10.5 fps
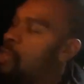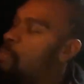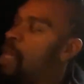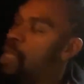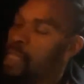he
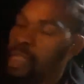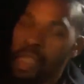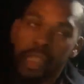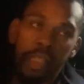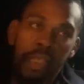was making in
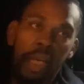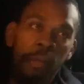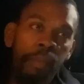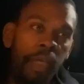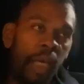
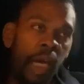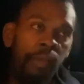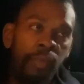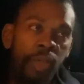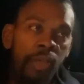'67 that
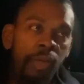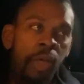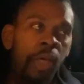got him killed.